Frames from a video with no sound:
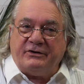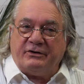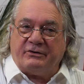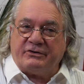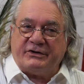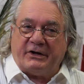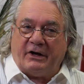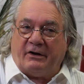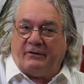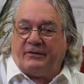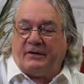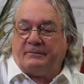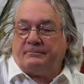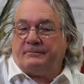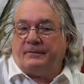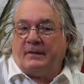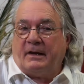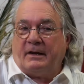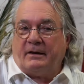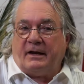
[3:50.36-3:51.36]
yourself
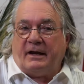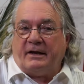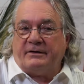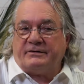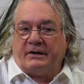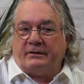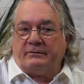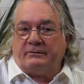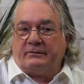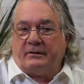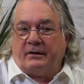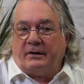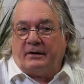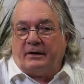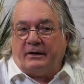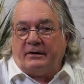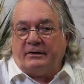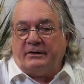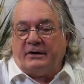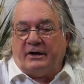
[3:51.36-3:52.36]
as a
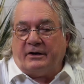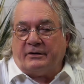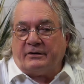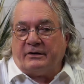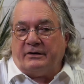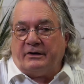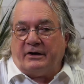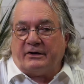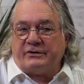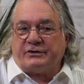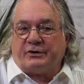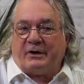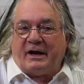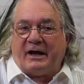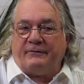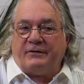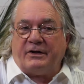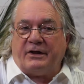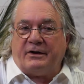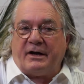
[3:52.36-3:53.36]
youngster
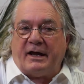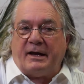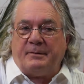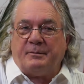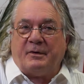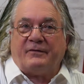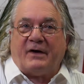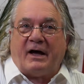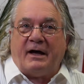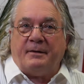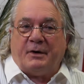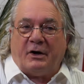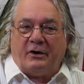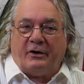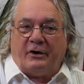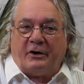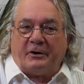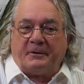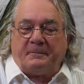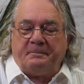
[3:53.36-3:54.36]
having the name of Ima
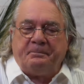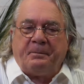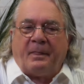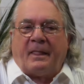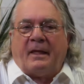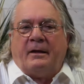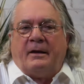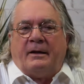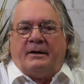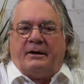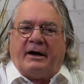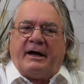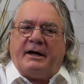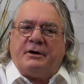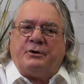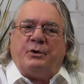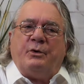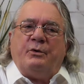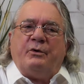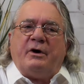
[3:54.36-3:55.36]
Hogg. Now, I
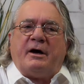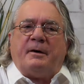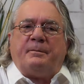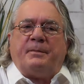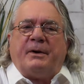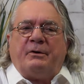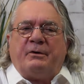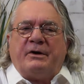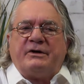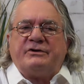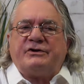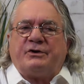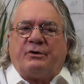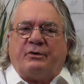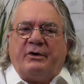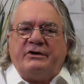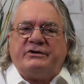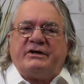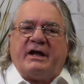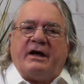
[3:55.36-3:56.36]
grew up hearing
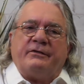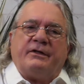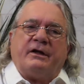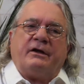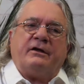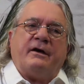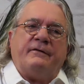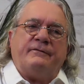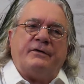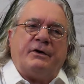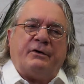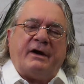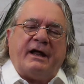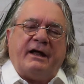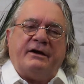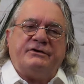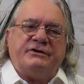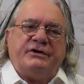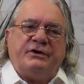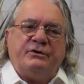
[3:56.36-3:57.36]
stories how the governor
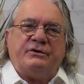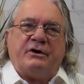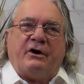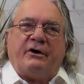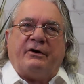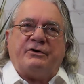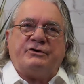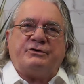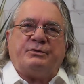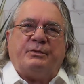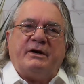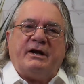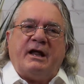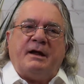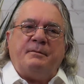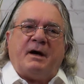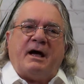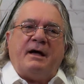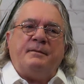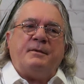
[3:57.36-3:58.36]
had two daughters, one
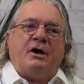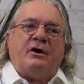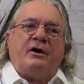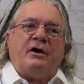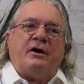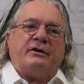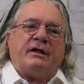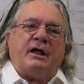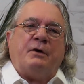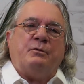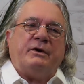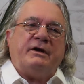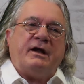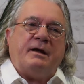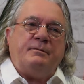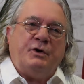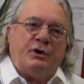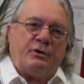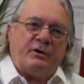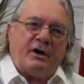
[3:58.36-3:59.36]
named Ima Hogg and one
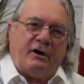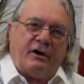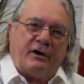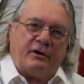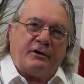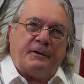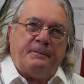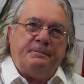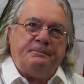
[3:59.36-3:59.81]
named Ura Hogg.